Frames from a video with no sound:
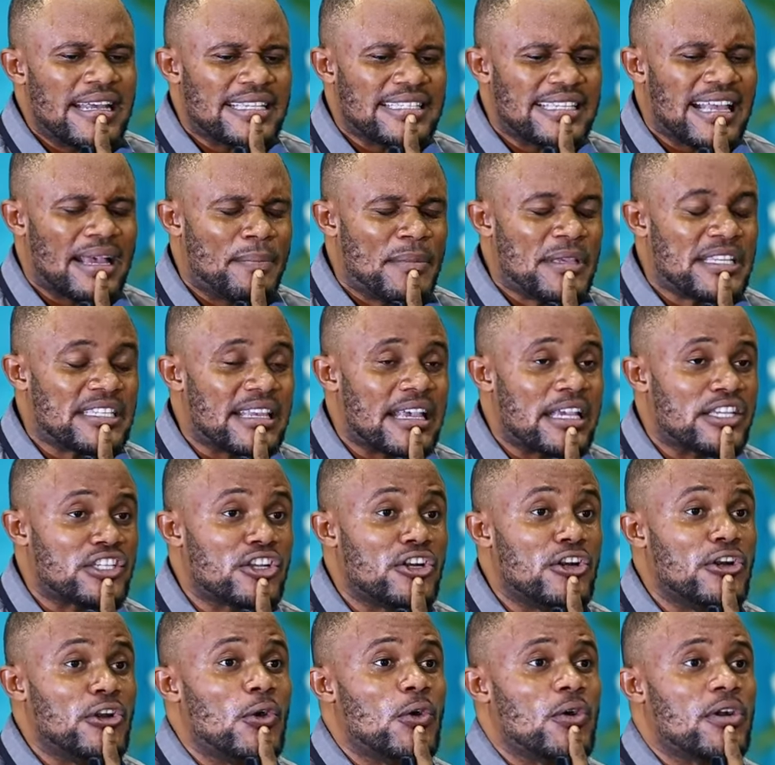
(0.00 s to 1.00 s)
The psalmist
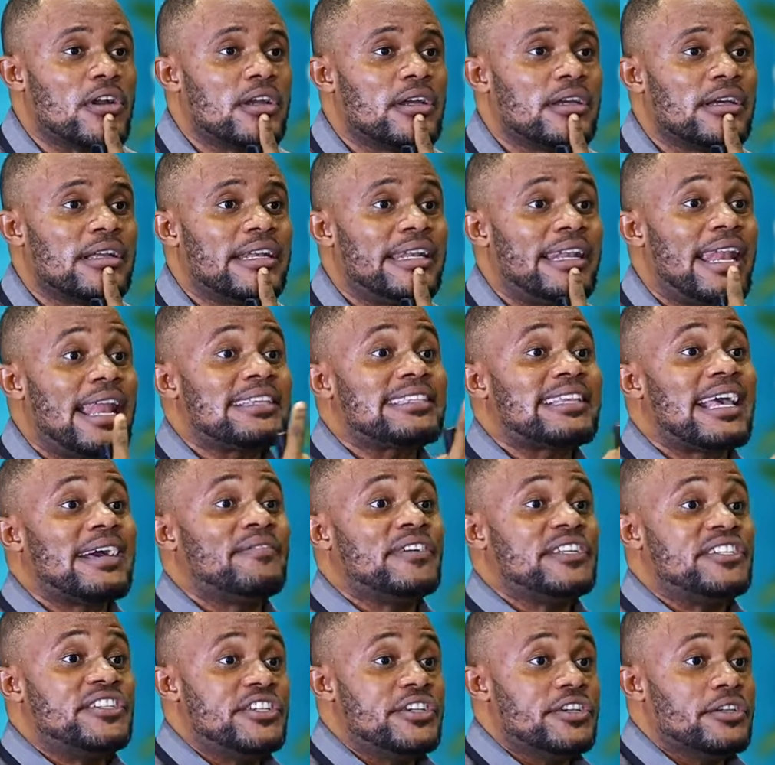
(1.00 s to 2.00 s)
says, Look, let's
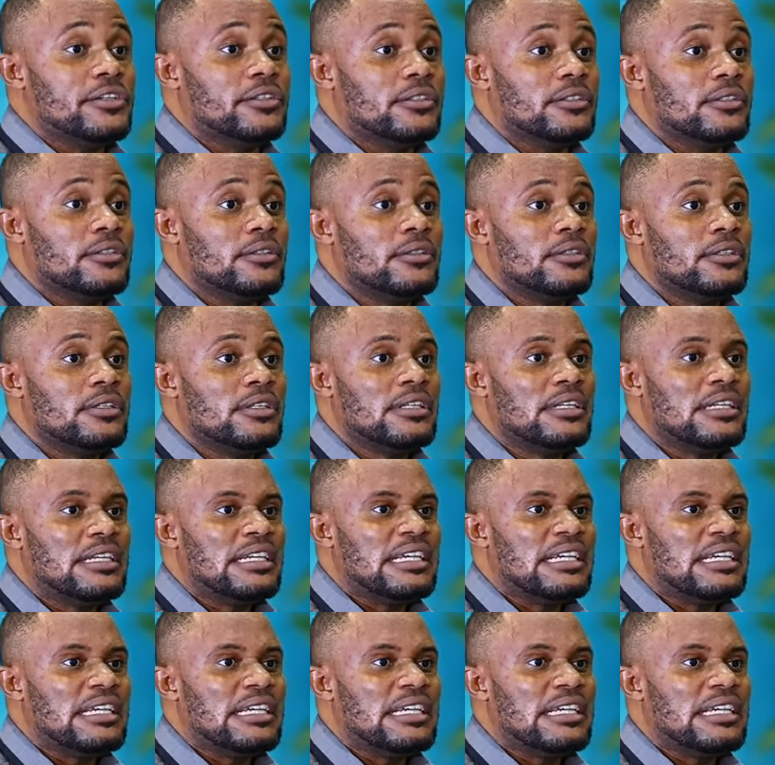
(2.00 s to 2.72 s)
have a deal.